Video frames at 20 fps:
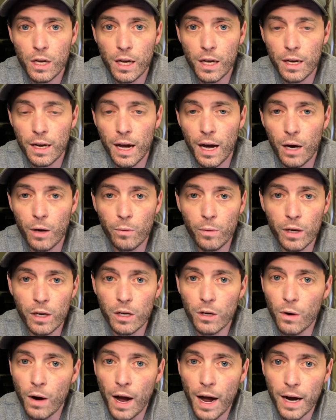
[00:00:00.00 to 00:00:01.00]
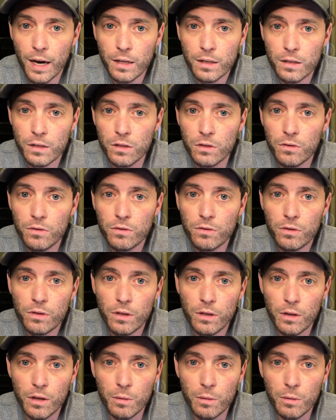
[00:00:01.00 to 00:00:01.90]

and how radioactive